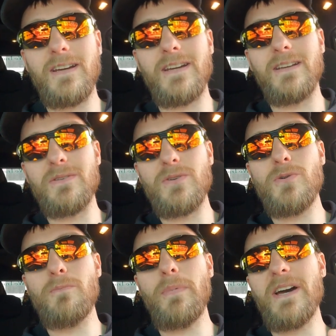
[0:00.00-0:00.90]
a
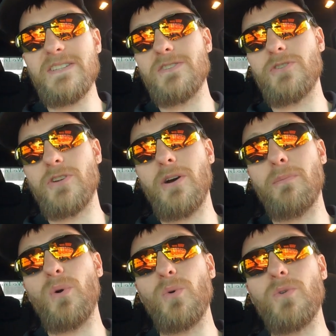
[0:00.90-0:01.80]
new passenger
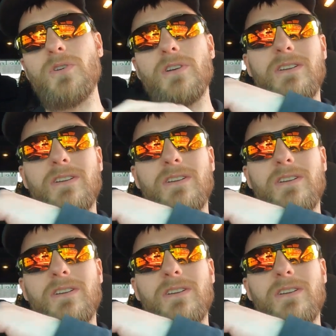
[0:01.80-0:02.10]
cup holder